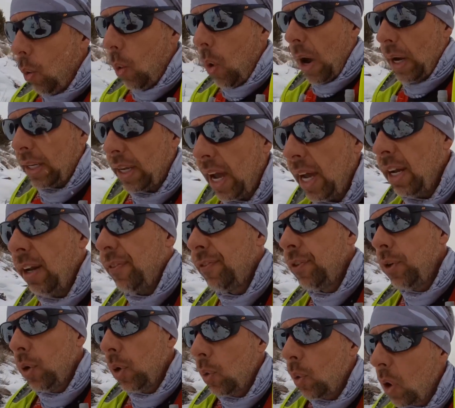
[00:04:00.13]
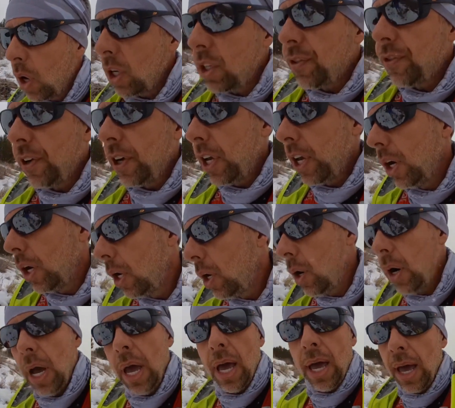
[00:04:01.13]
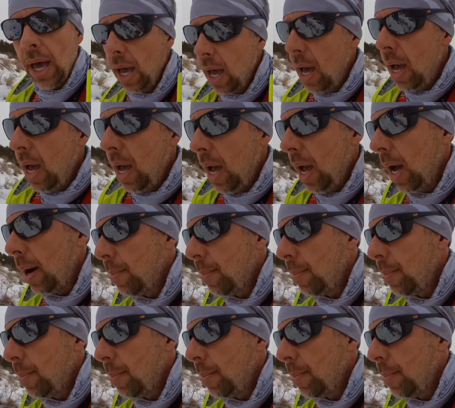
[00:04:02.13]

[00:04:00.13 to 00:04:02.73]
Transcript: what kind of fuel works for you